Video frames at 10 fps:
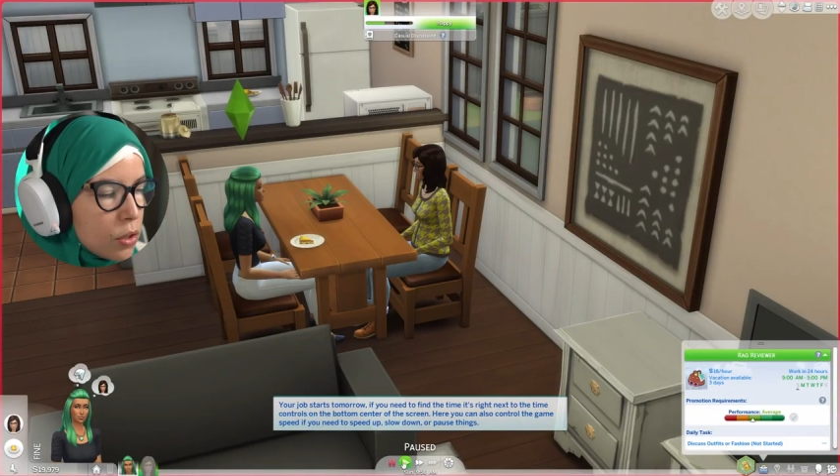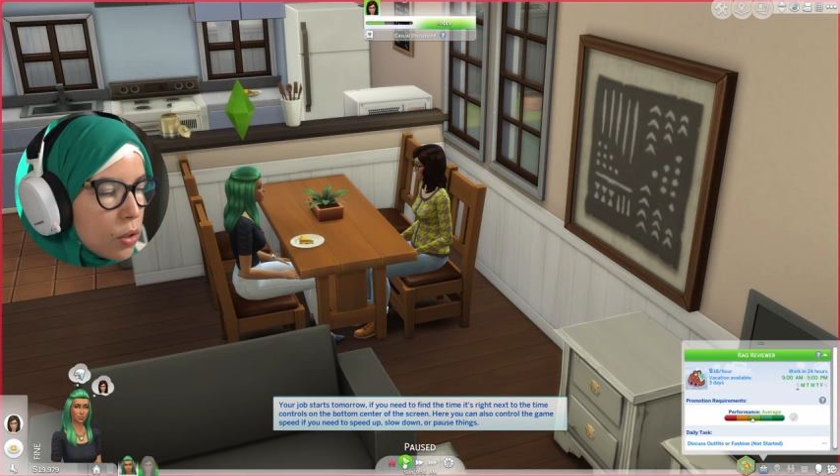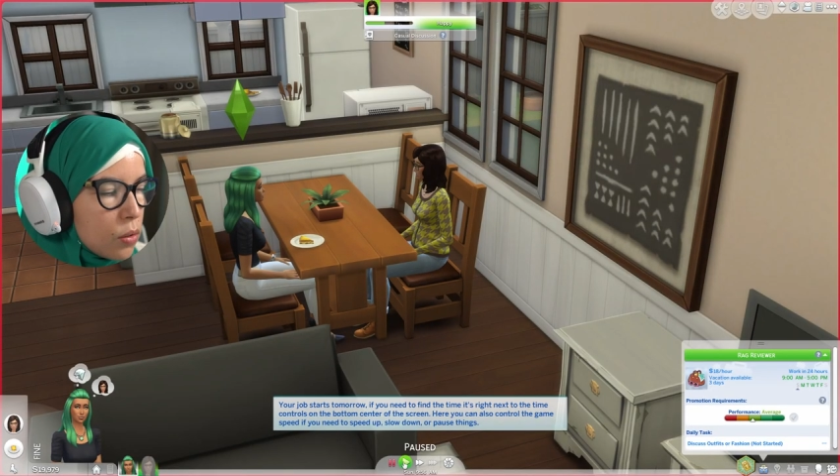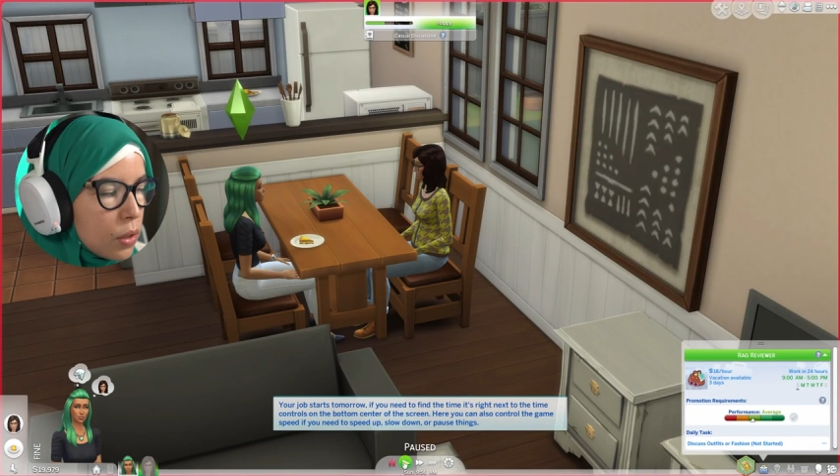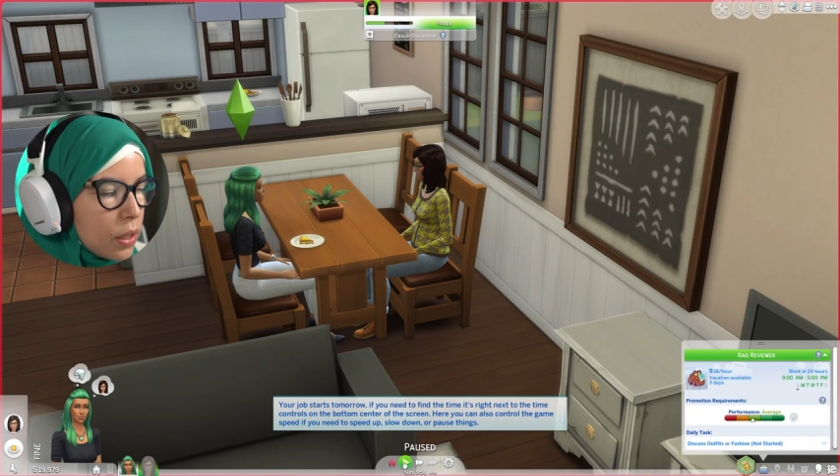
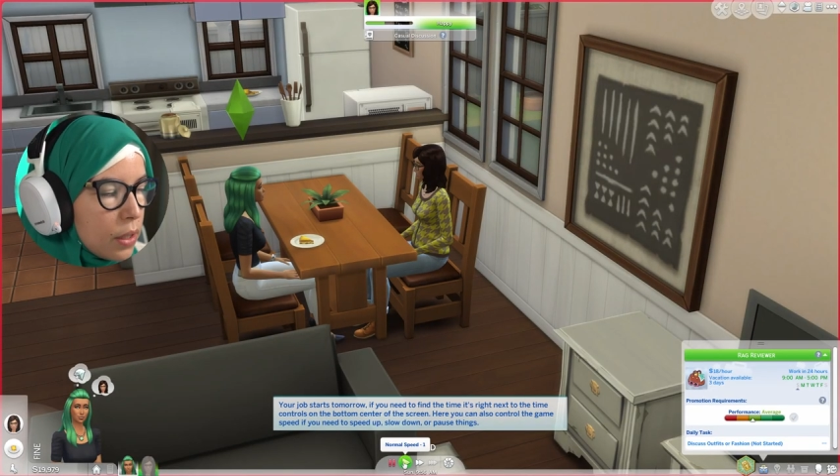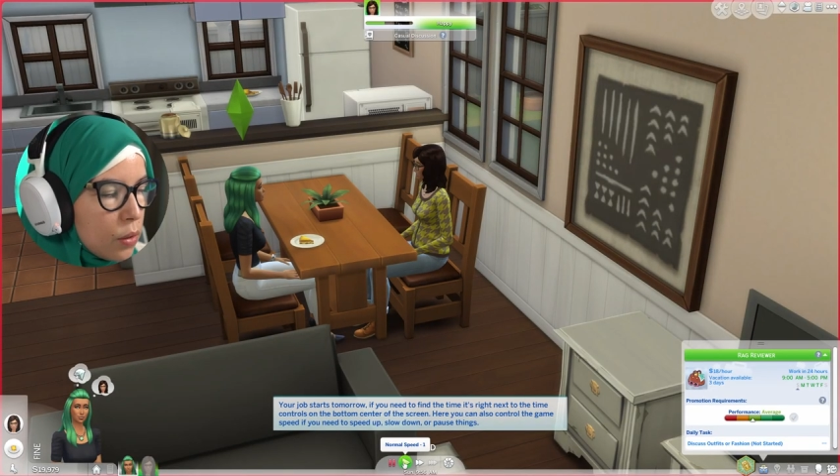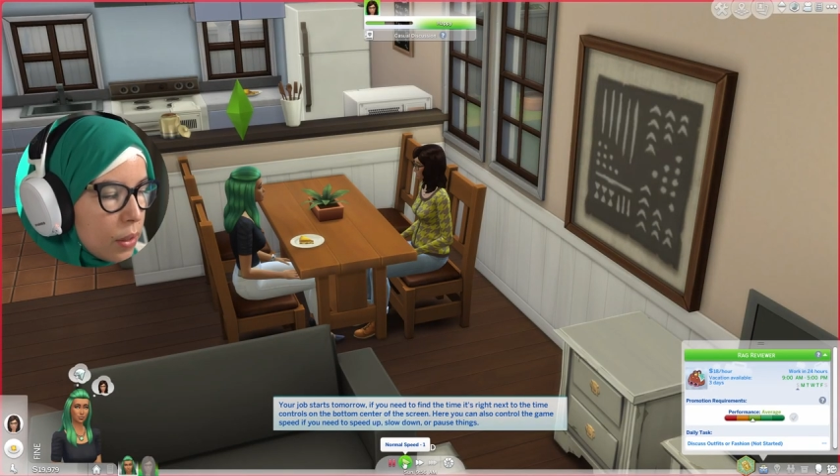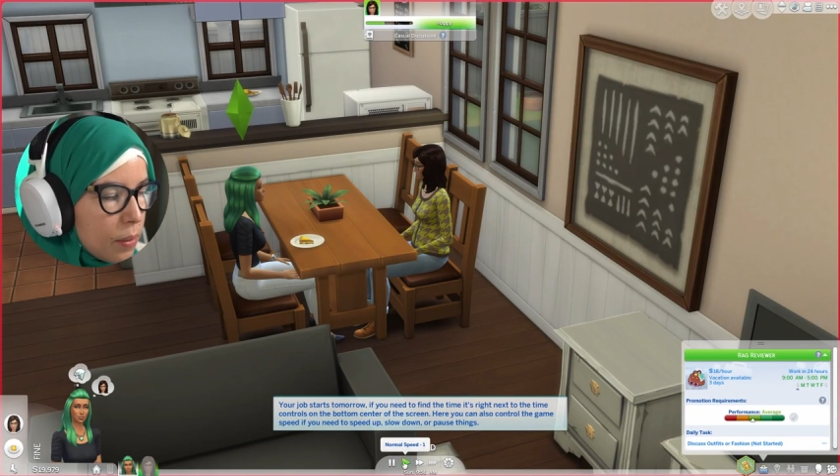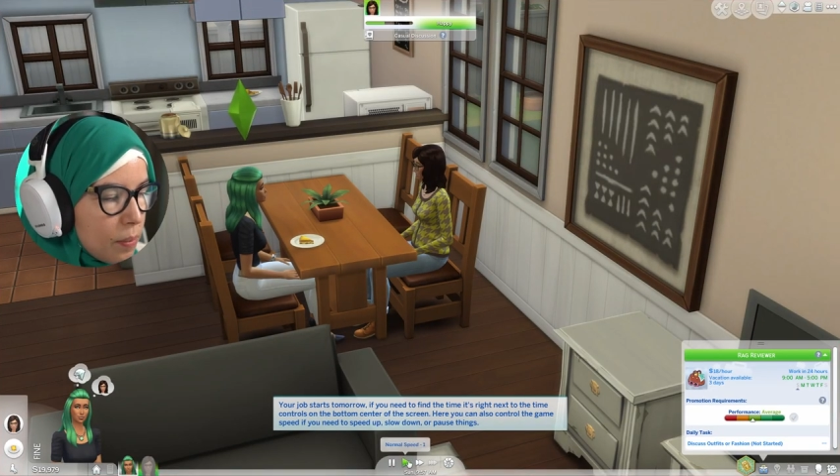So here
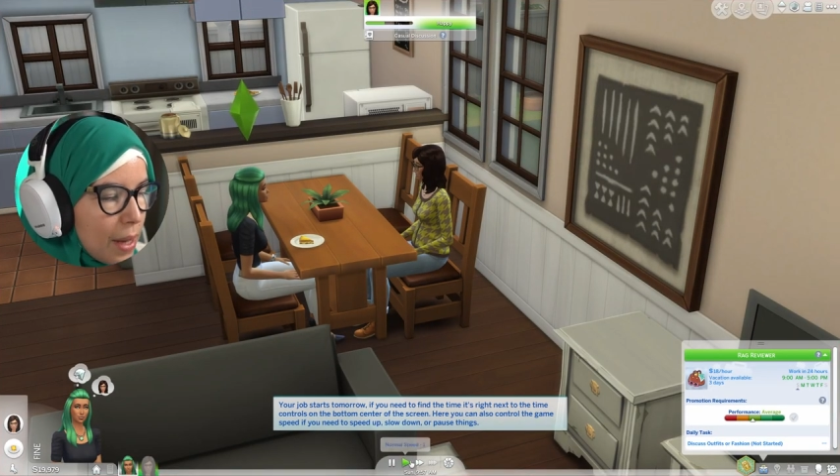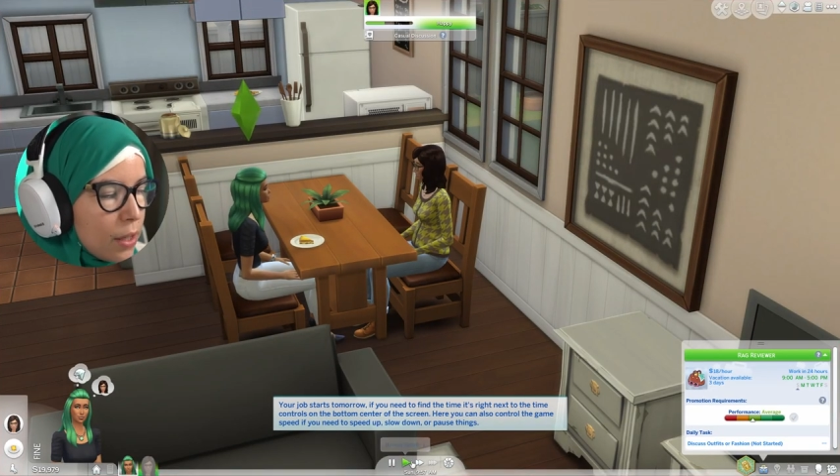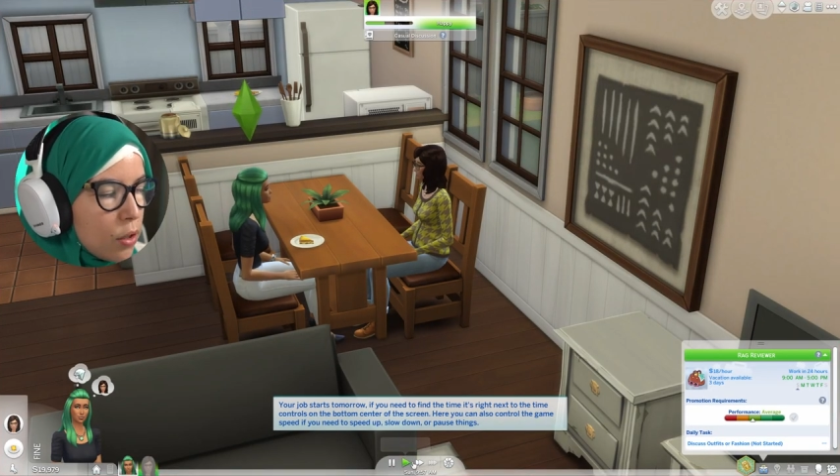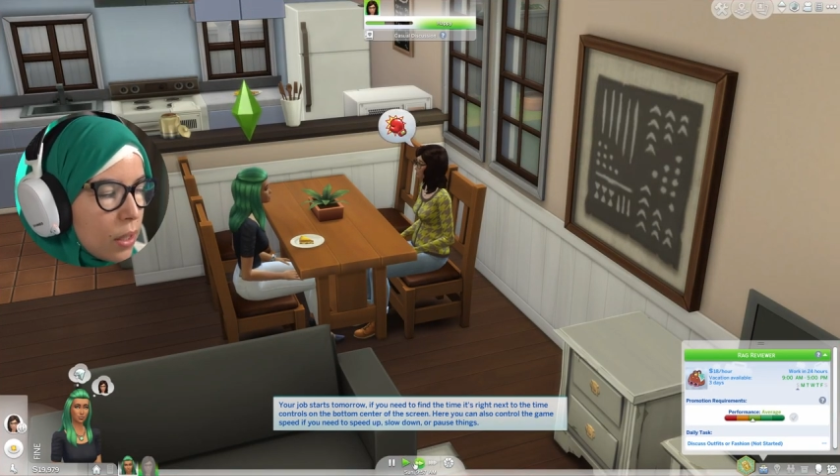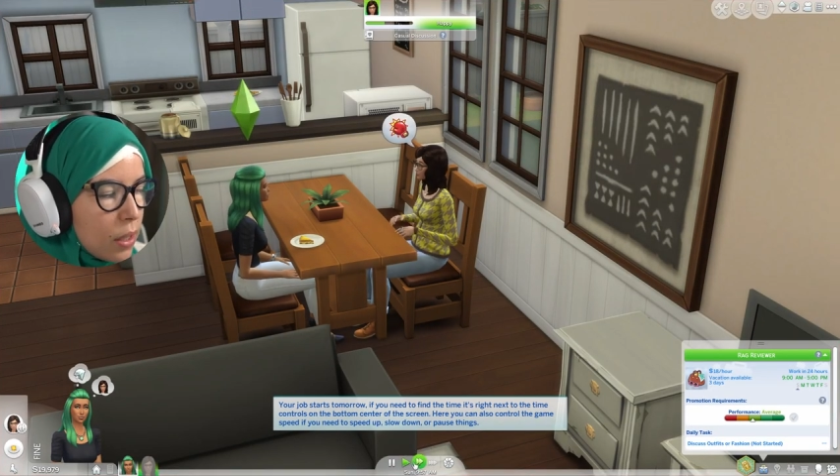you can
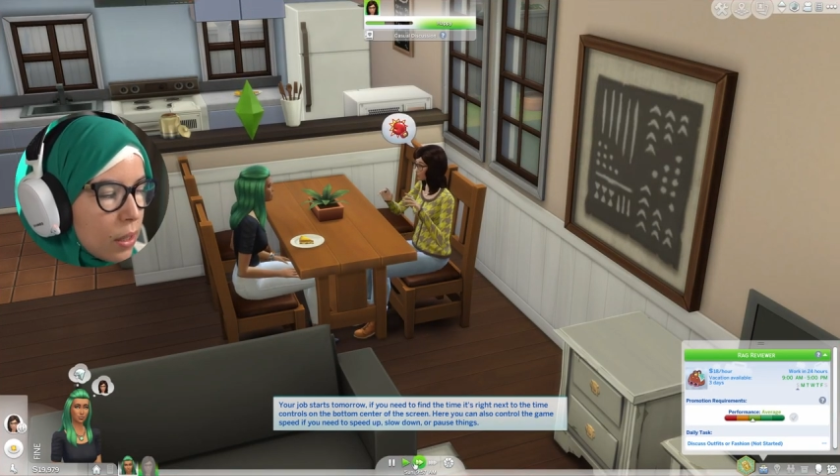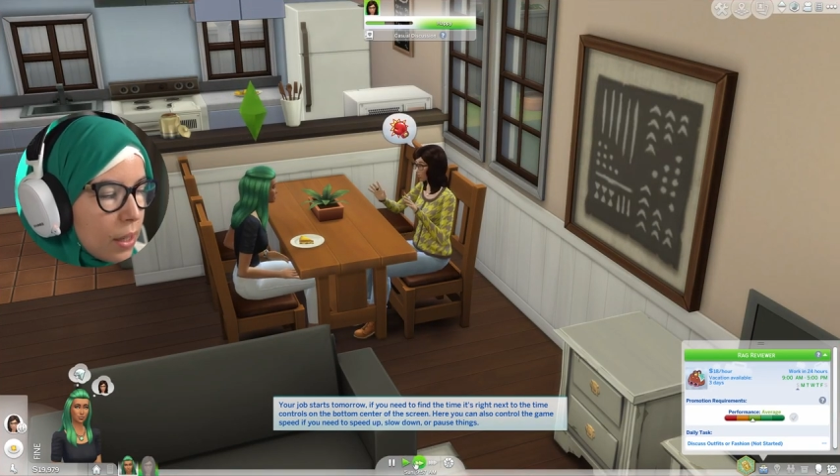manually